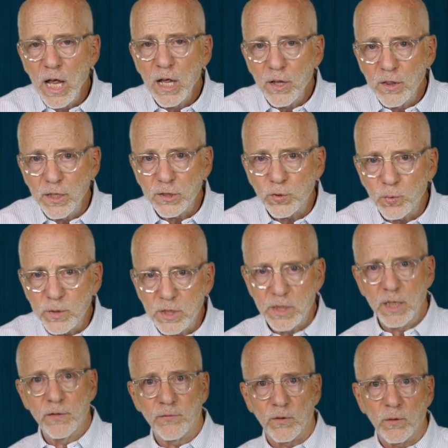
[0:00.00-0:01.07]
This
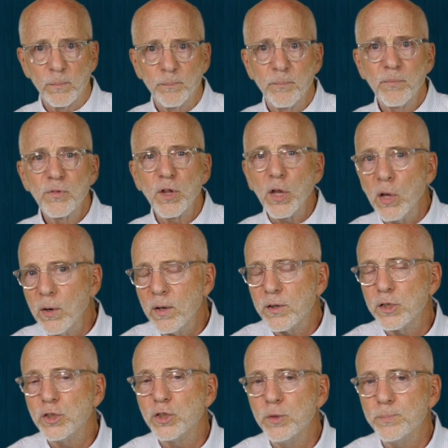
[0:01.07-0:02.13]
receiver, the unit
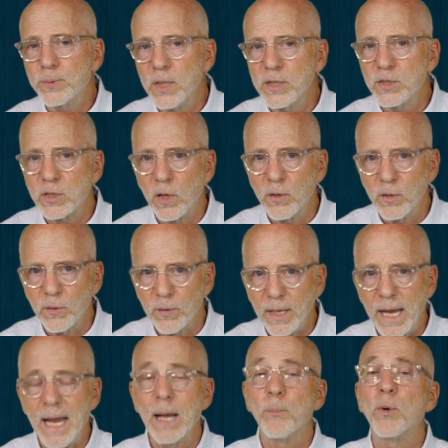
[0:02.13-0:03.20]
that you place on your
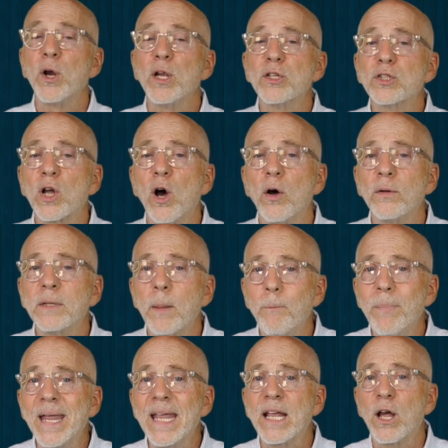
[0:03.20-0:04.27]
camera, is called the
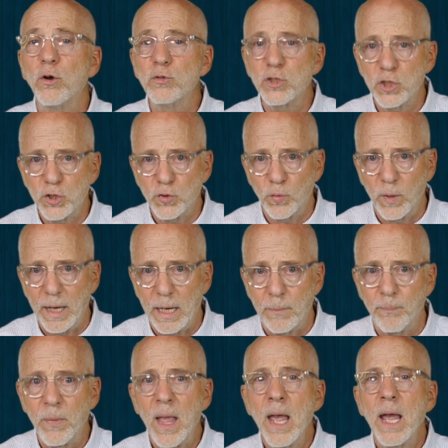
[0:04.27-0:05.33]
Pico
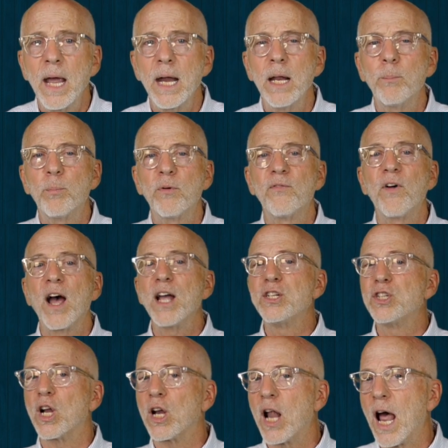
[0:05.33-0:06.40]
Stream, and it provides
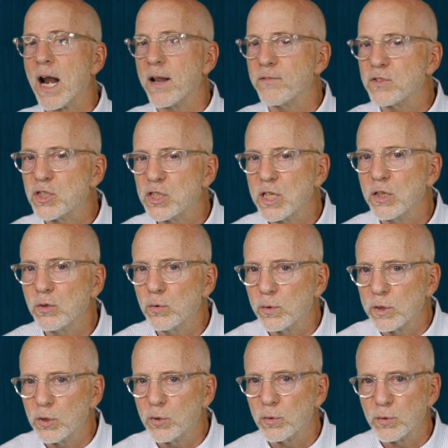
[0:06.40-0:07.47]
a lot of single
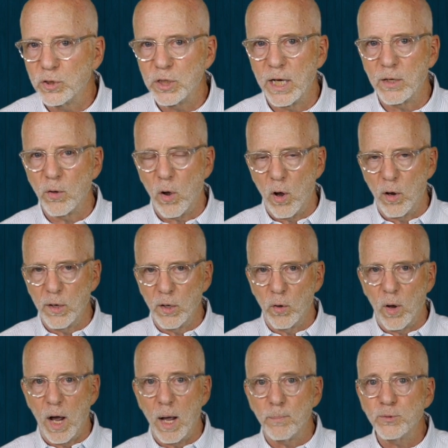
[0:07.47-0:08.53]
and dual channel audio
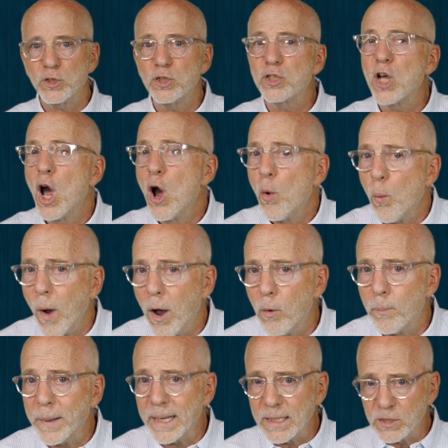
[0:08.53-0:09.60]
options while
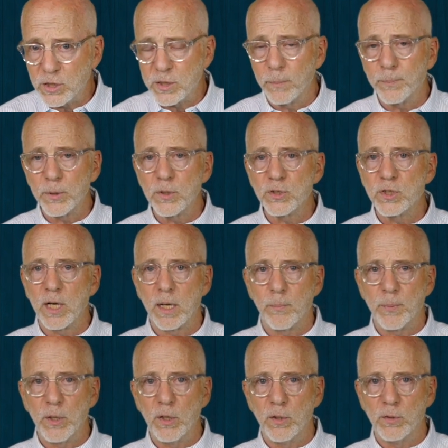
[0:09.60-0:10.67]
being simple to set up
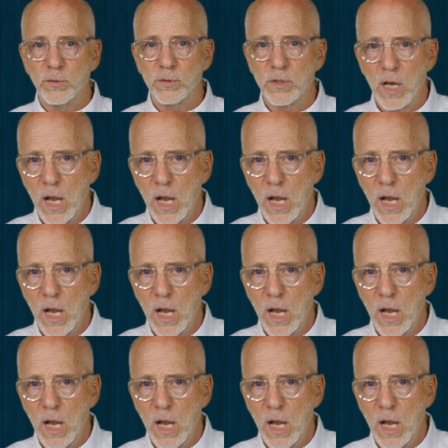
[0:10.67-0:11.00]
and use.